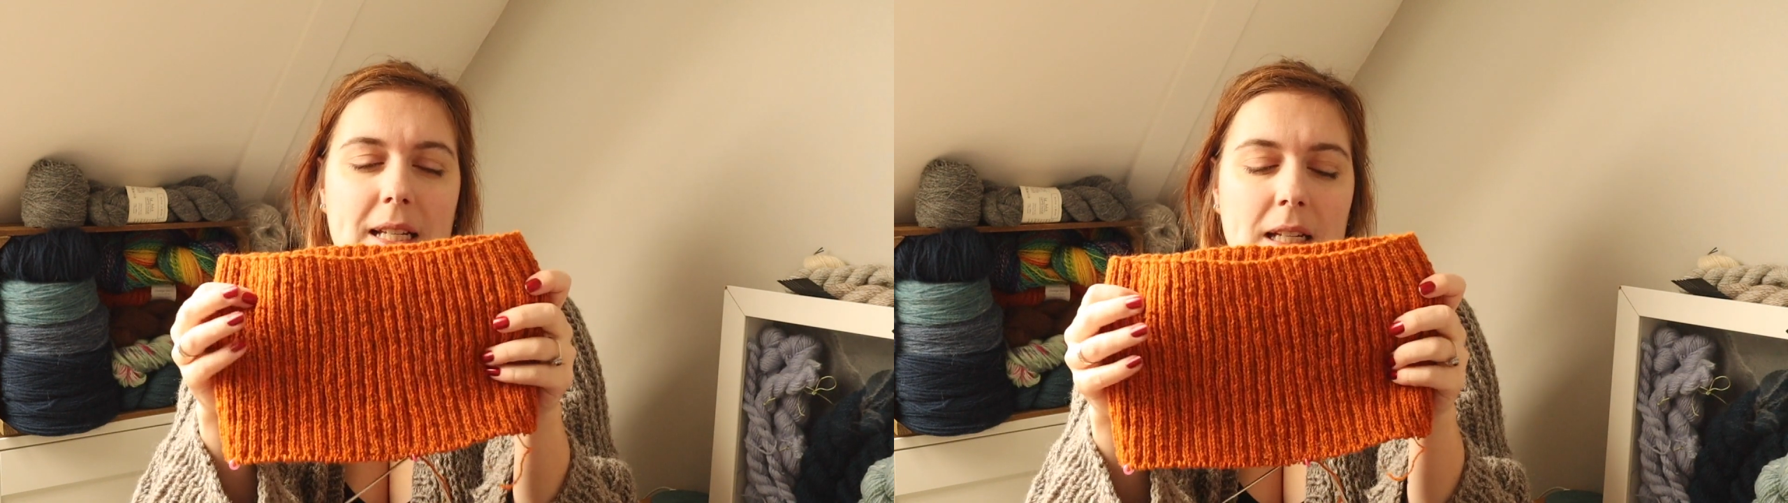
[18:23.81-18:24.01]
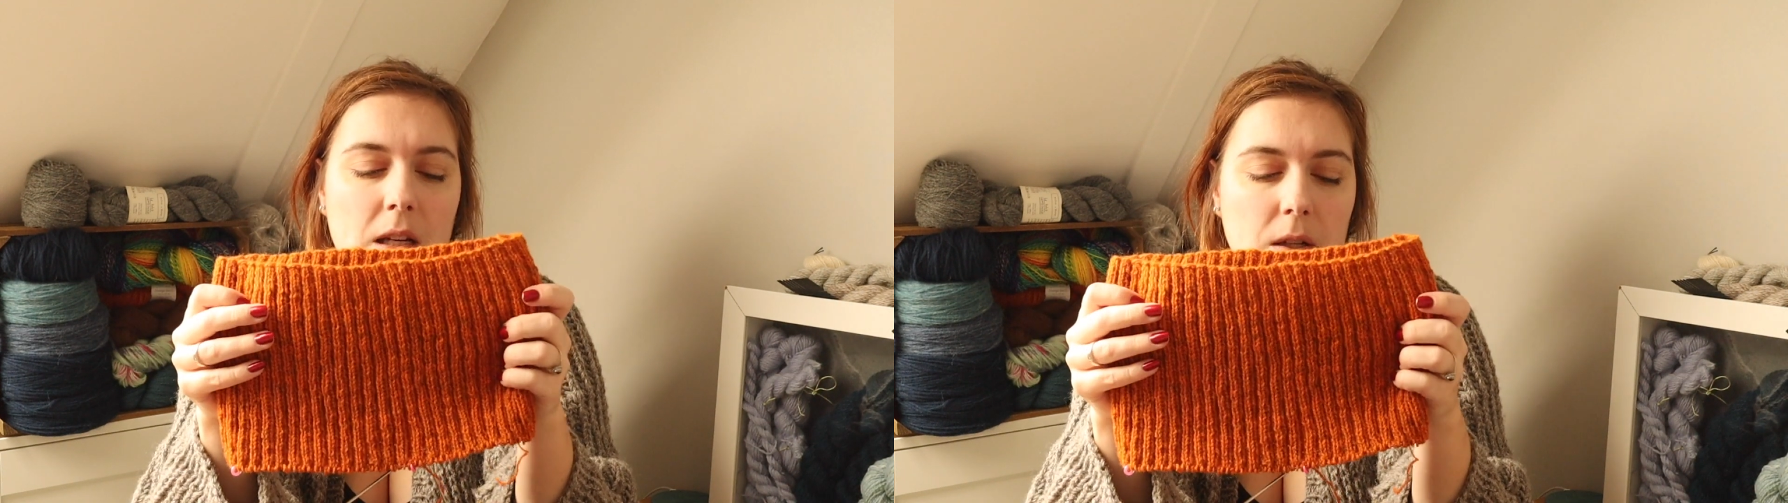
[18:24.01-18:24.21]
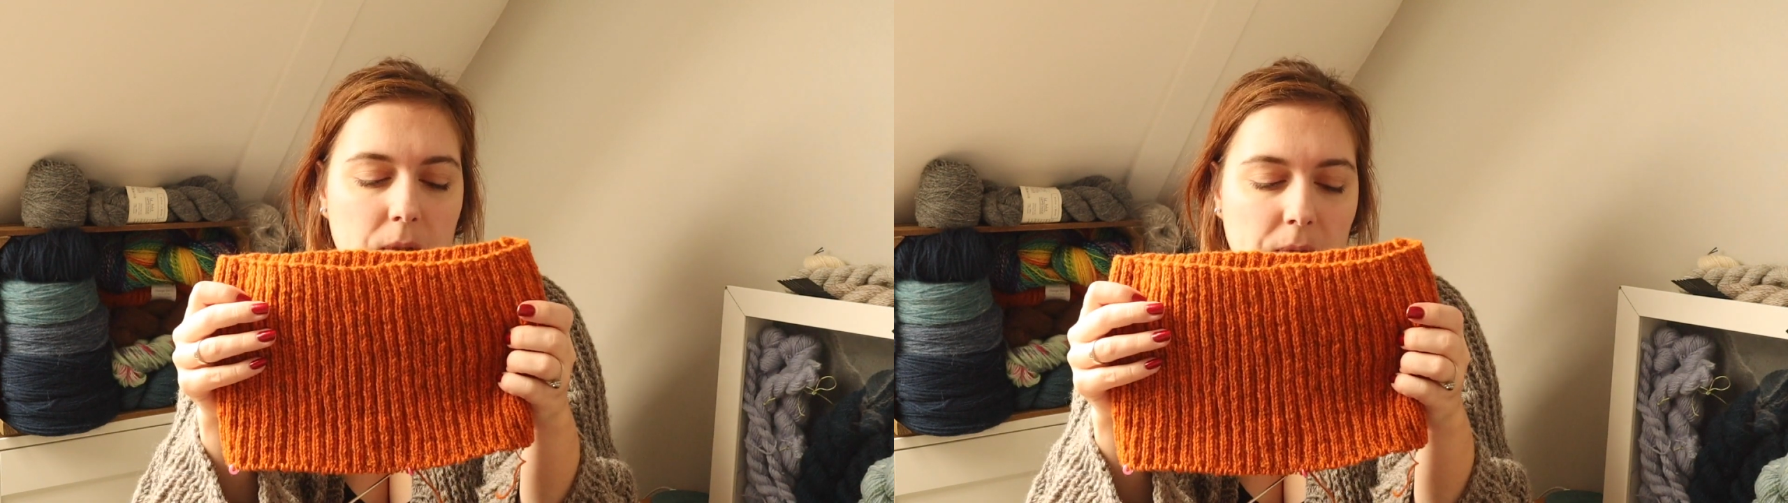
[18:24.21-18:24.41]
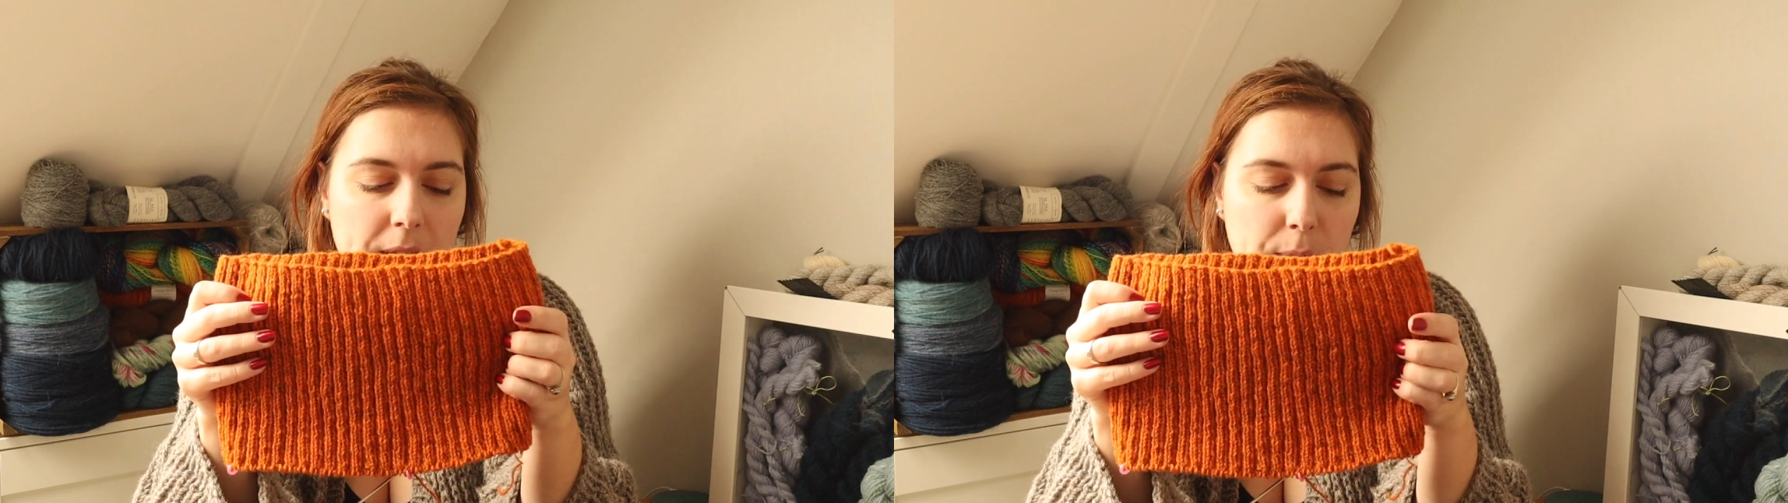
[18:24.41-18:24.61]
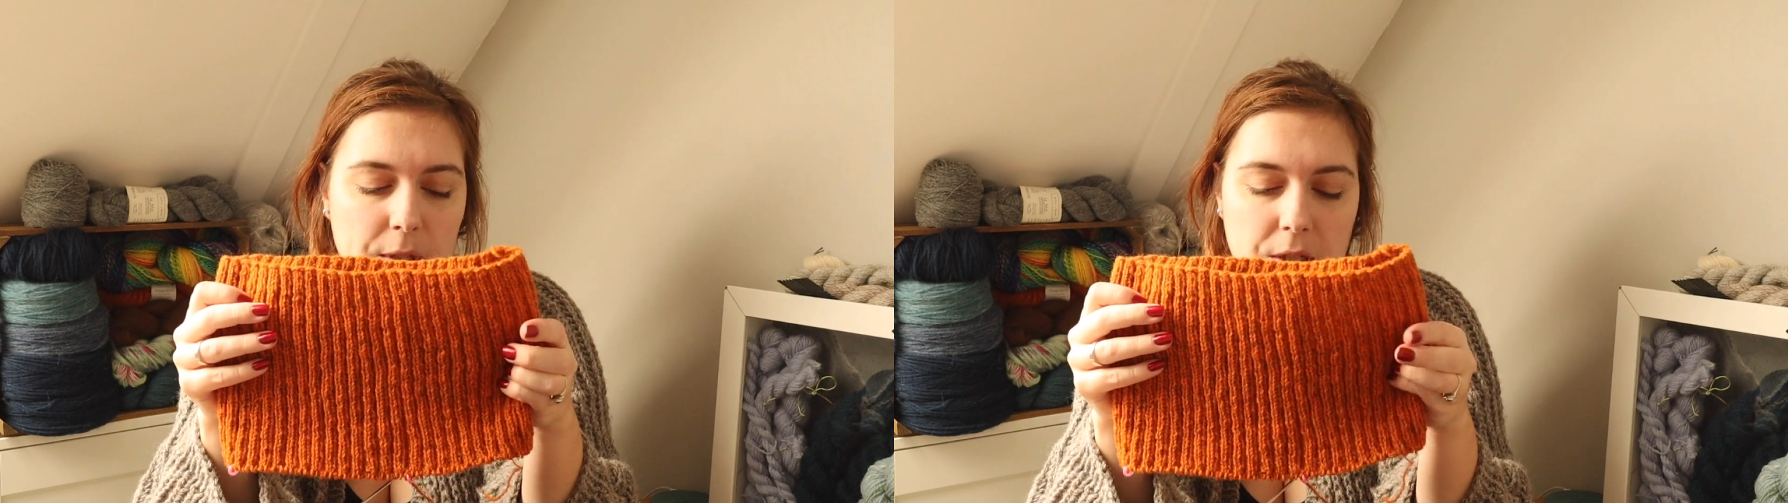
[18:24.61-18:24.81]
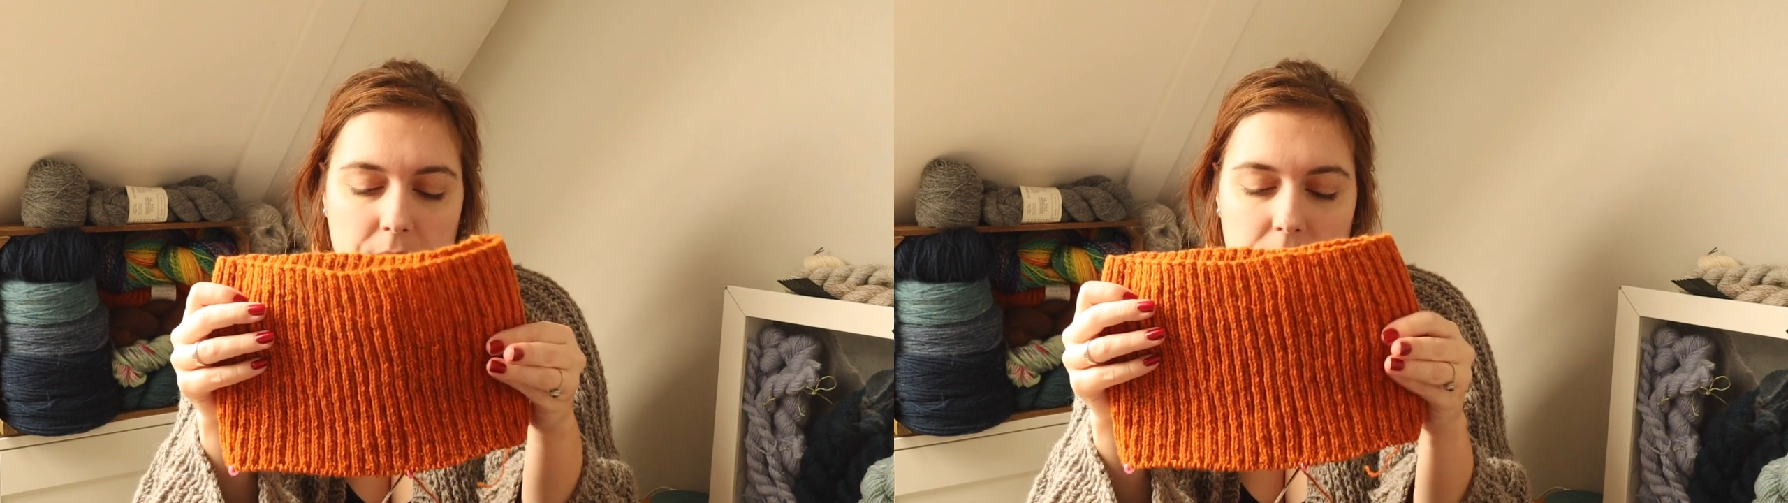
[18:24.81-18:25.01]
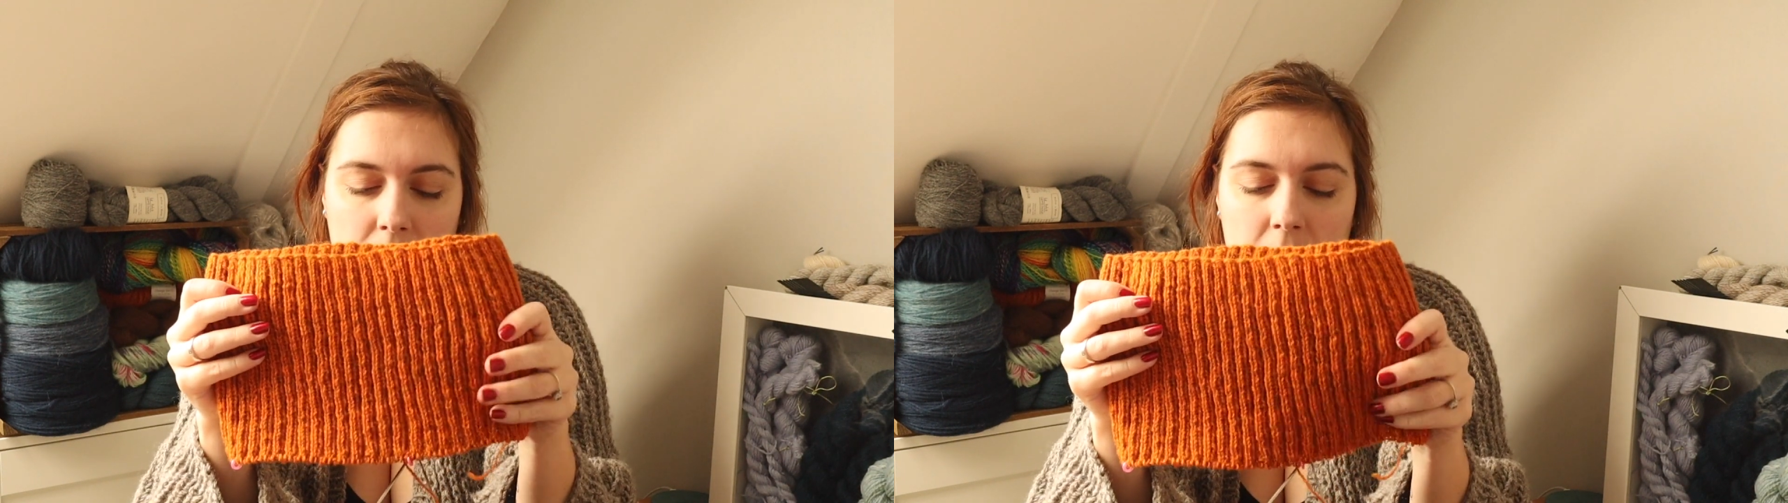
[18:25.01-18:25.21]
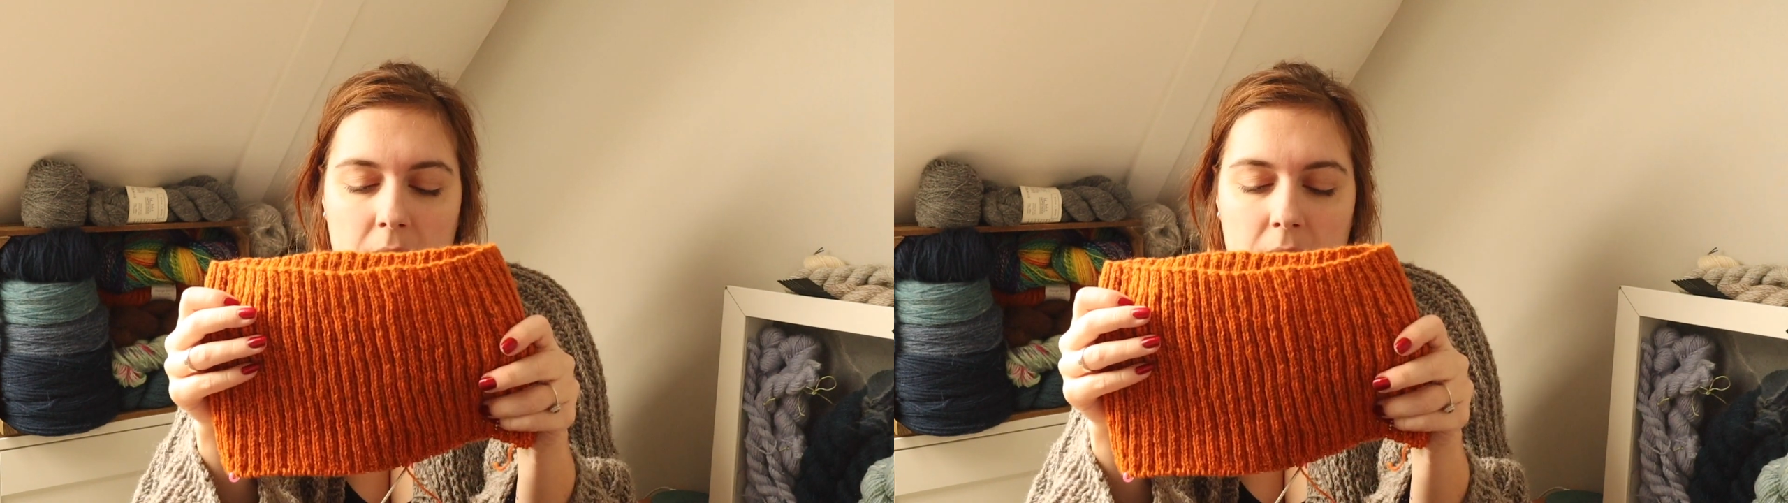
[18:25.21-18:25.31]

in a lot of languages,